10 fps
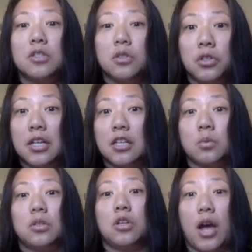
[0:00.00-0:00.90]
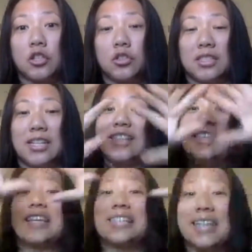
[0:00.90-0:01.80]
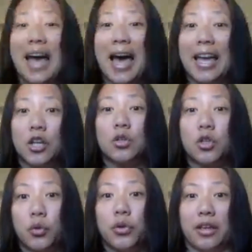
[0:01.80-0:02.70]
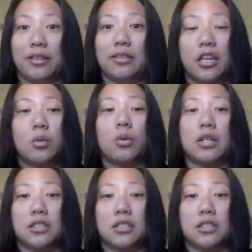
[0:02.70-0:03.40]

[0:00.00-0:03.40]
Game-based learning is when you actually take the entire unit